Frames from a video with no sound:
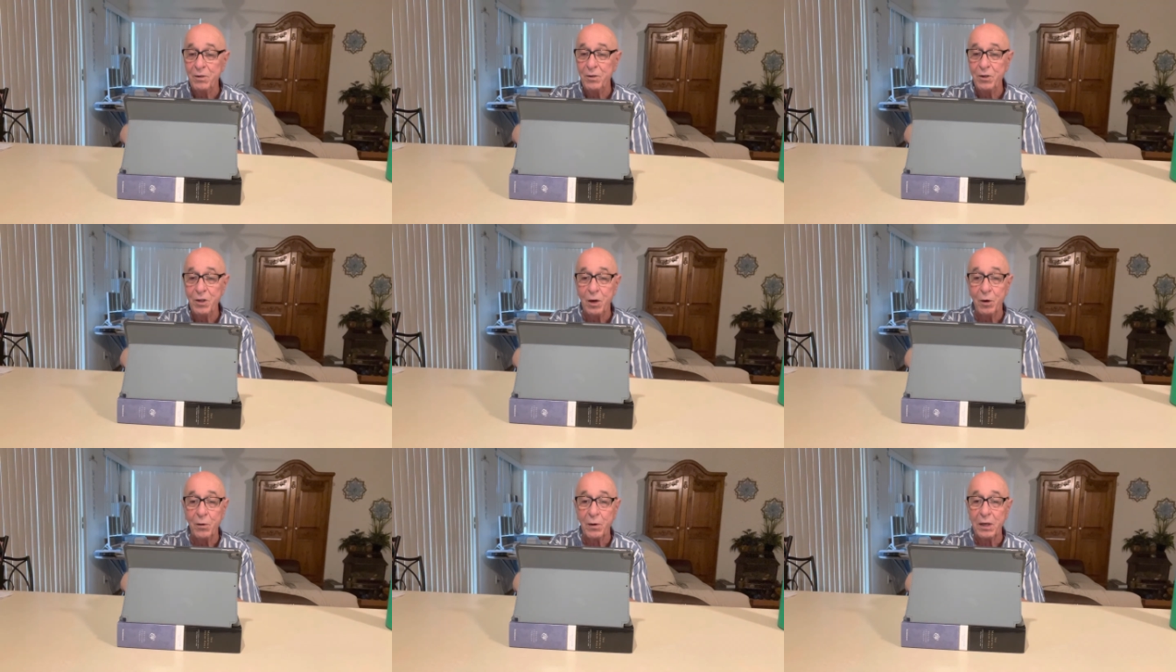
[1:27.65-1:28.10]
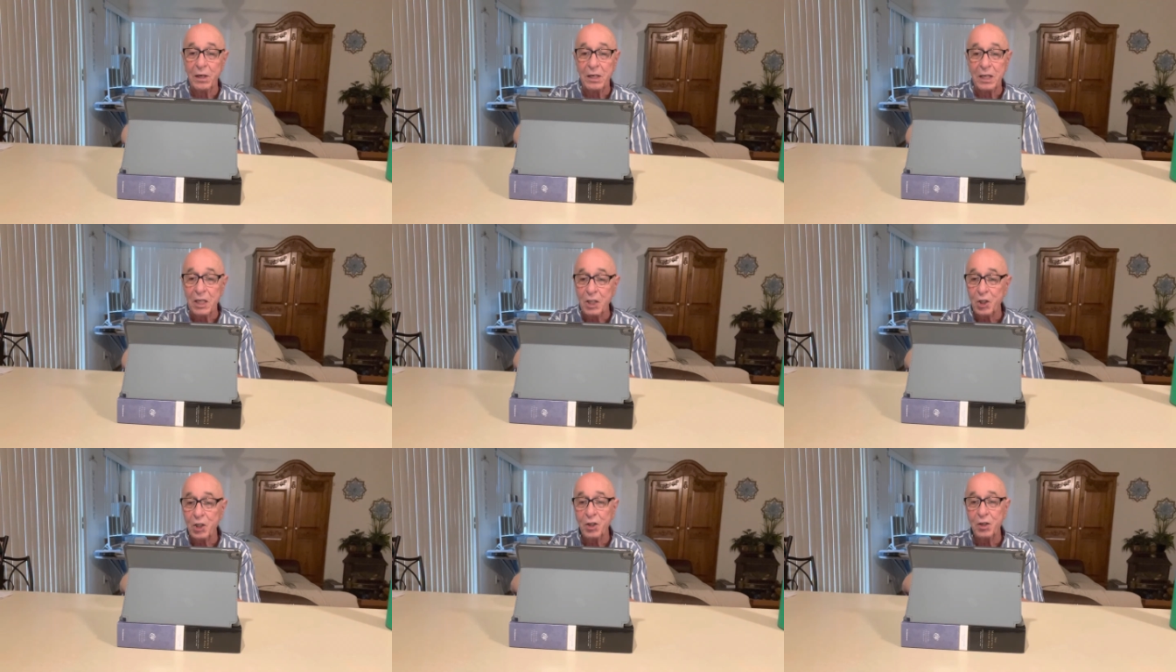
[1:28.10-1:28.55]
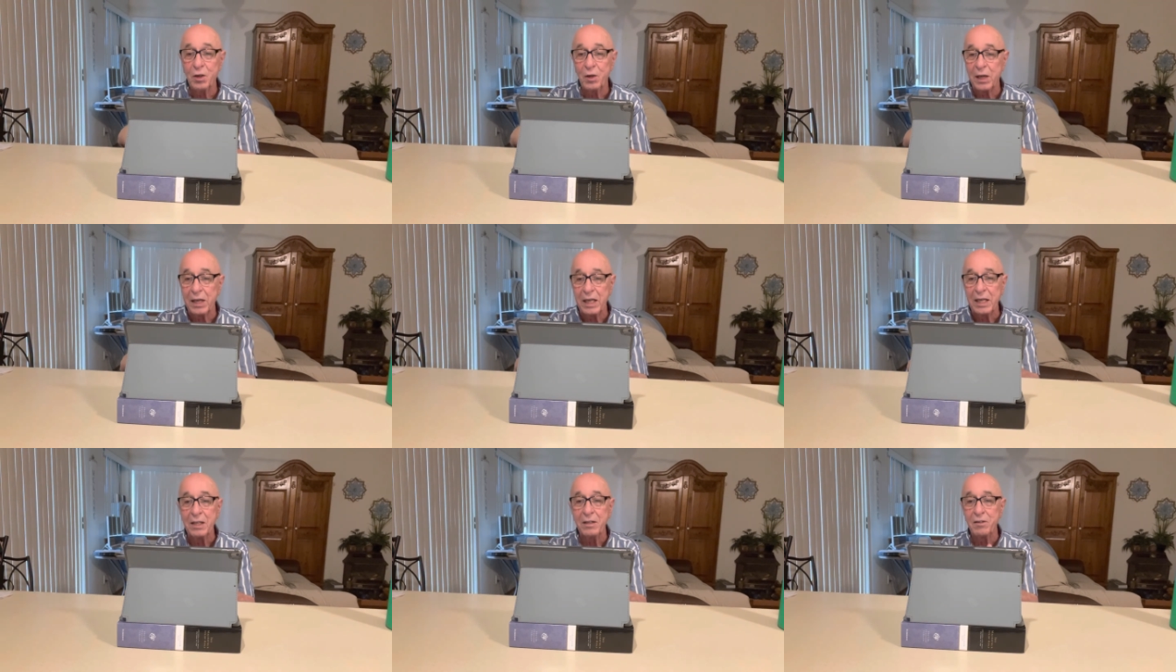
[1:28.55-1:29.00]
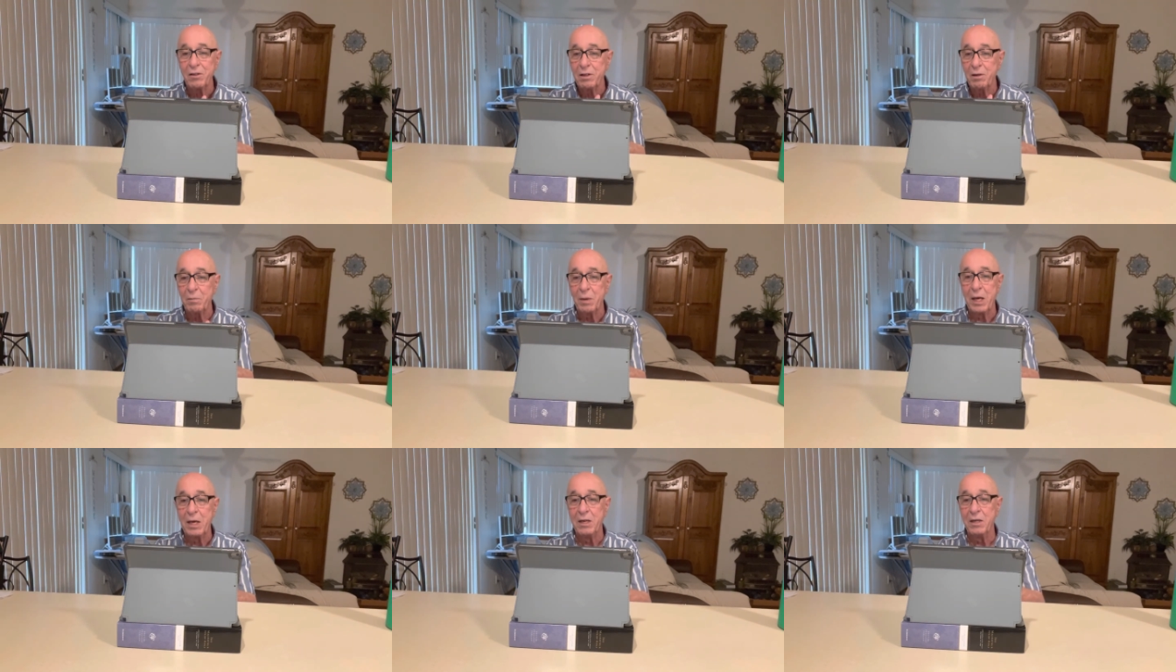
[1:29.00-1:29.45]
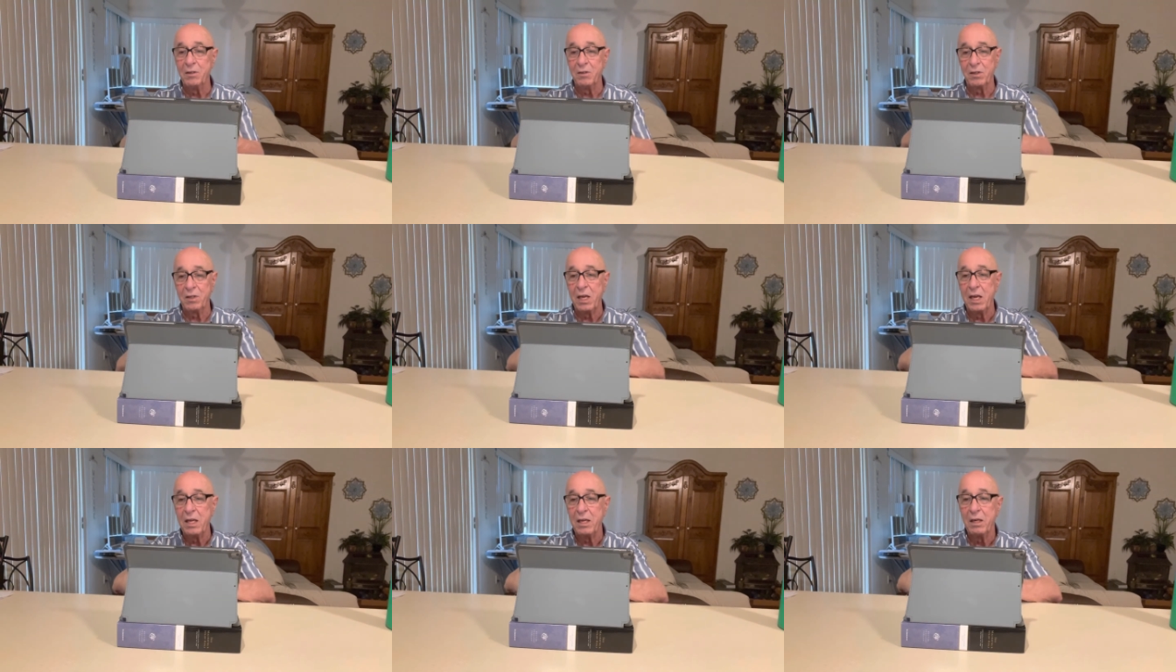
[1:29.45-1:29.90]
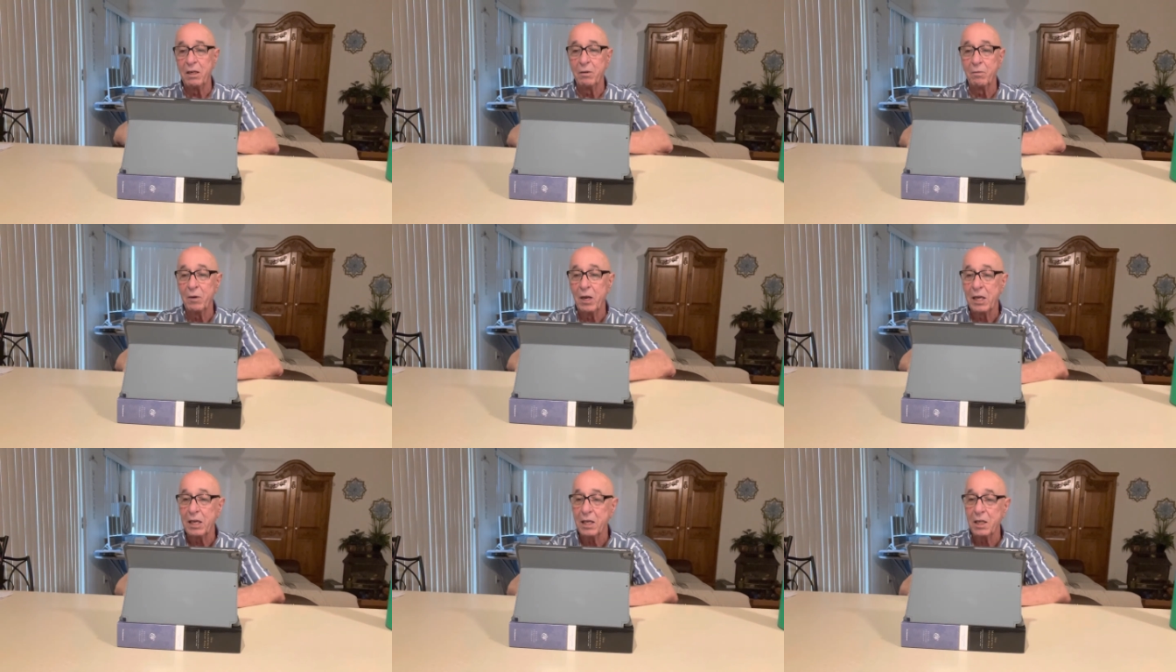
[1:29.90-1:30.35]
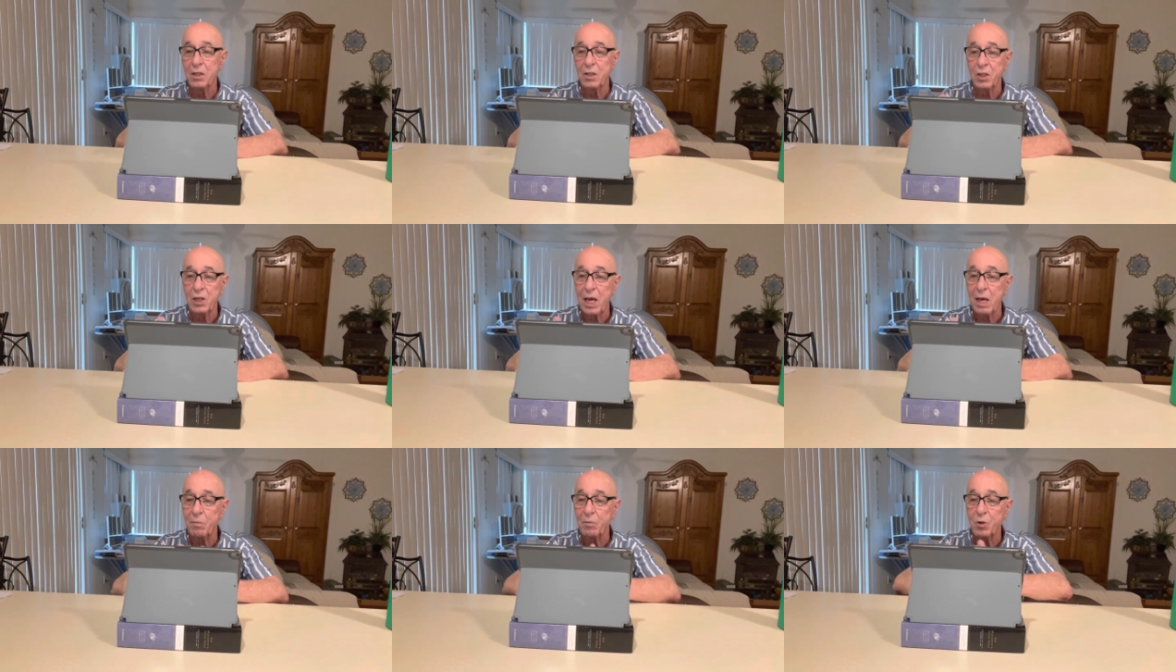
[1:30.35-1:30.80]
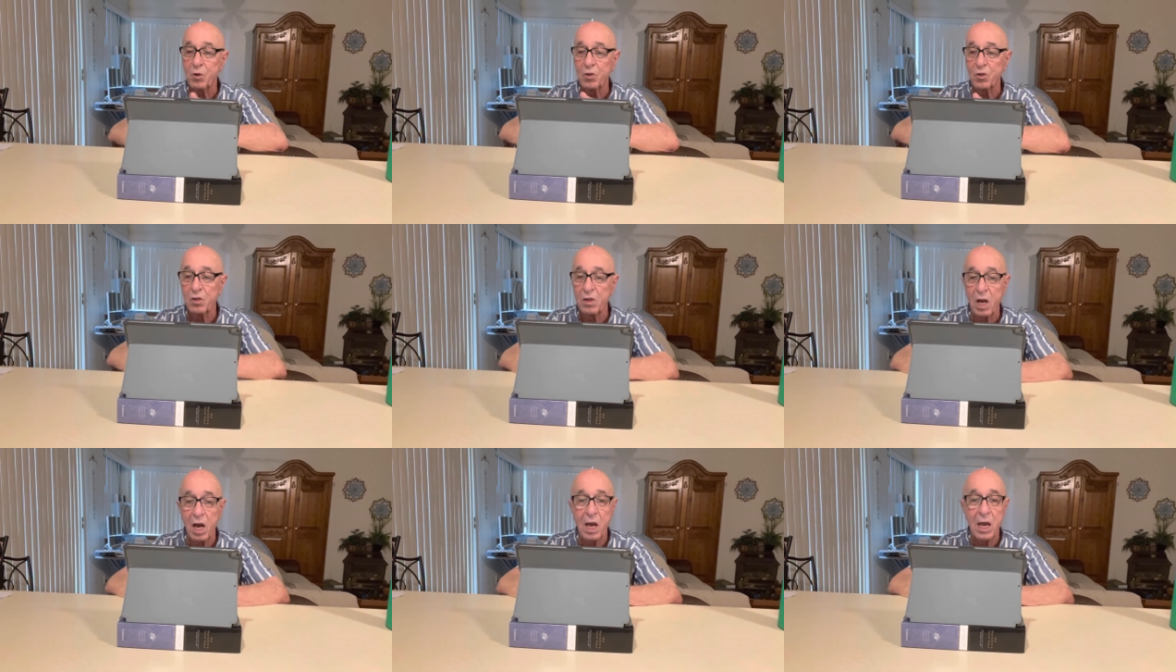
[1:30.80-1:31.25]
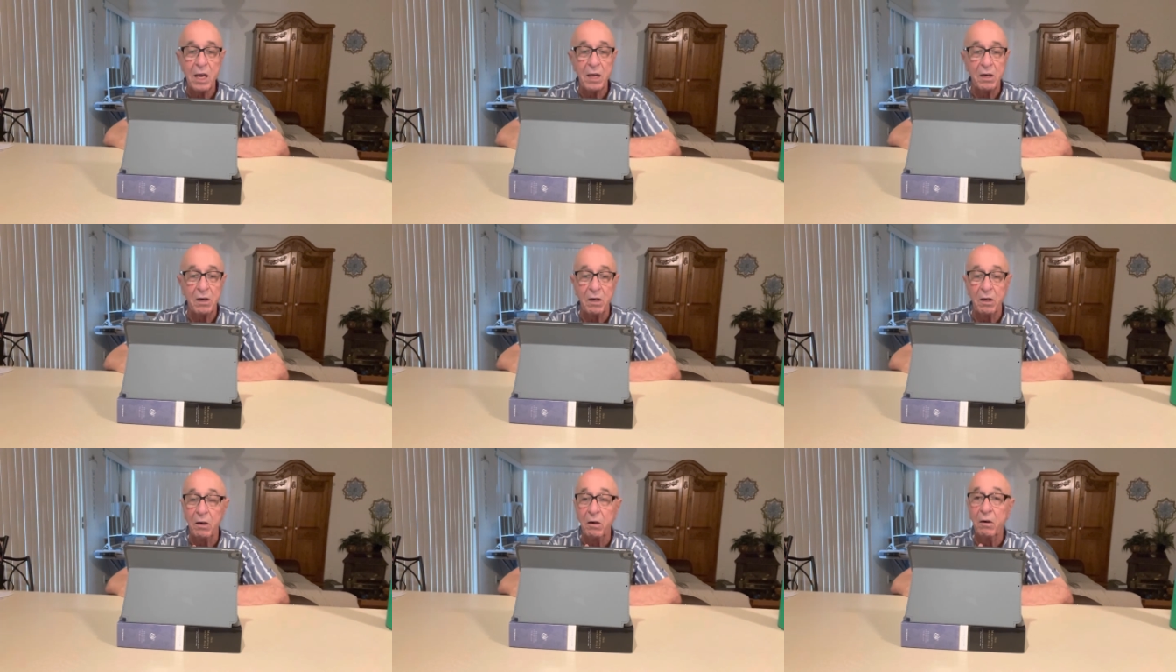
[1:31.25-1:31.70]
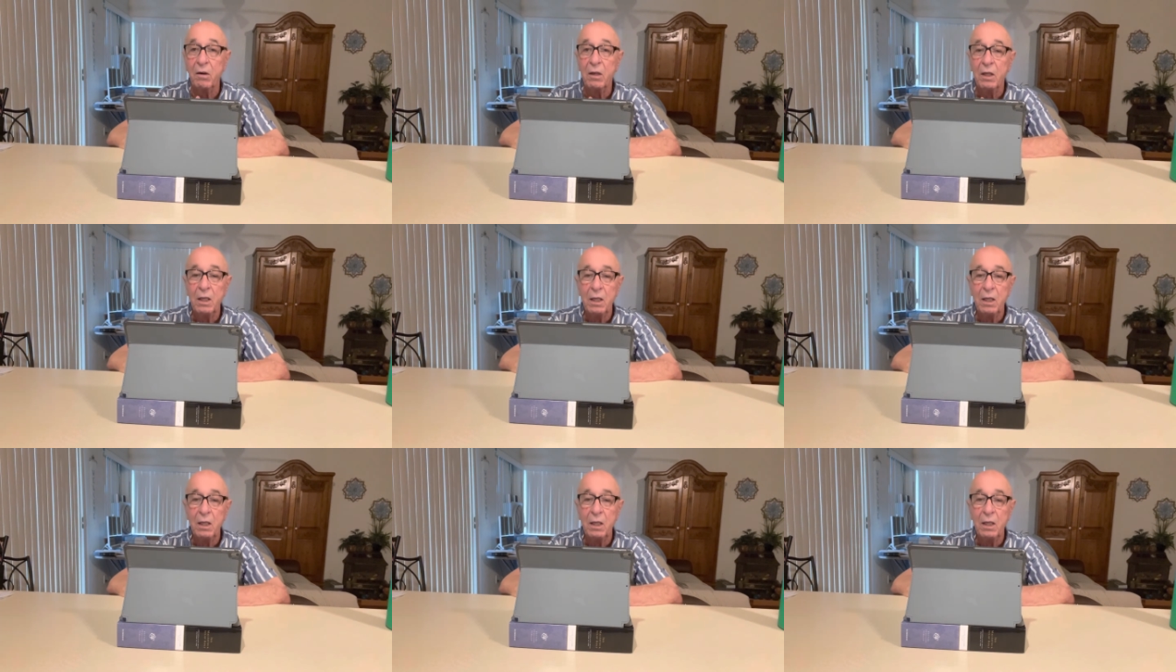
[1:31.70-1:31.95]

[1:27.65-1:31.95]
you know, additional hints about his kingdom, like in chapters 9 and